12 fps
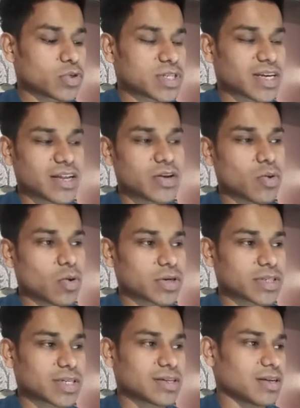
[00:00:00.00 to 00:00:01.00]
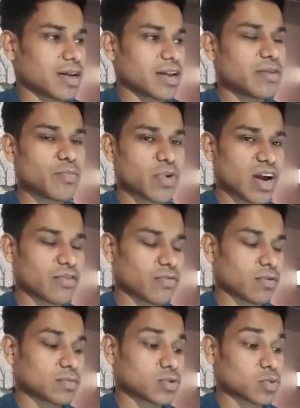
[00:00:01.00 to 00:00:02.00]
posting any content in any
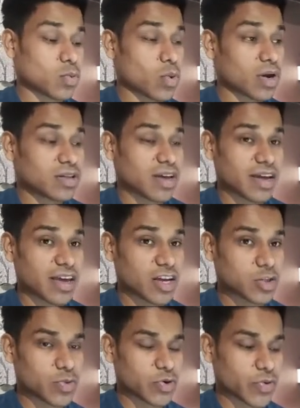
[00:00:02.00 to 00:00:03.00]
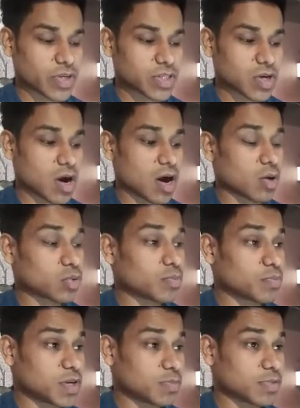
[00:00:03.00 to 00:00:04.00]
platform so what are the engagement ratio how
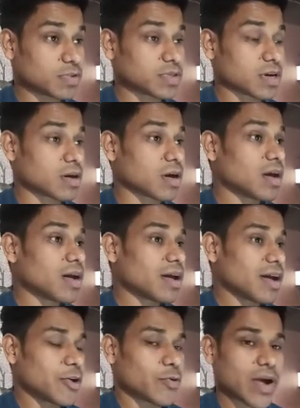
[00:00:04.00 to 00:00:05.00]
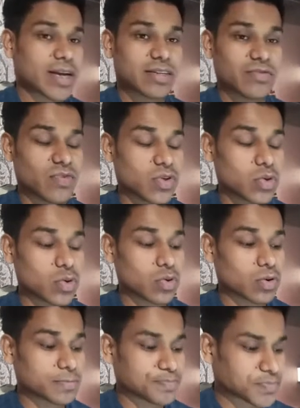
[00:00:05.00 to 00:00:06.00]
the peoples are interacting with
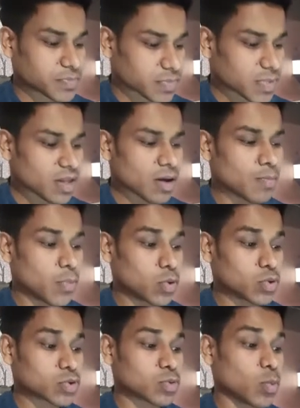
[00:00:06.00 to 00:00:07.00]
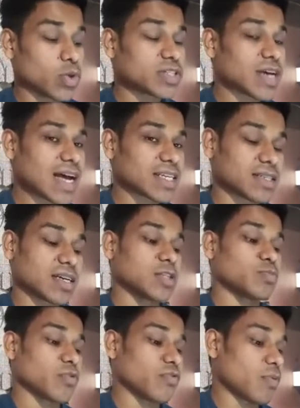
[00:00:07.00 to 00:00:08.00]
your post which hashtag
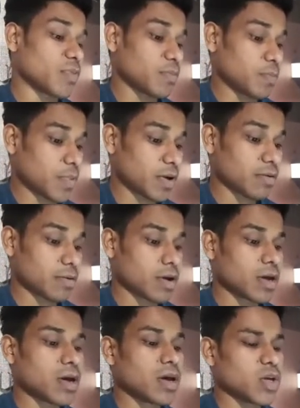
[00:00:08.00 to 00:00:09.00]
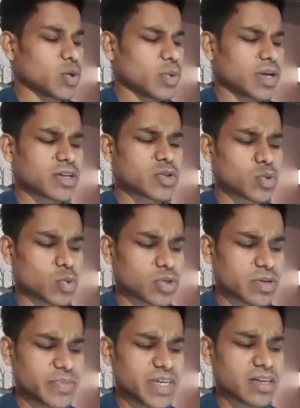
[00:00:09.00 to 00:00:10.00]
is performing better you will get
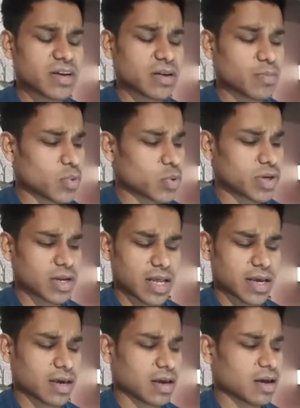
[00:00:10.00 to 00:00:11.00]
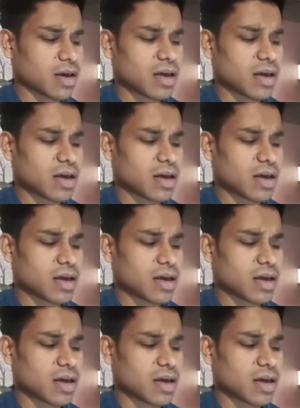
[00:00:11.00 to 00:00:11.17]
social media reporting like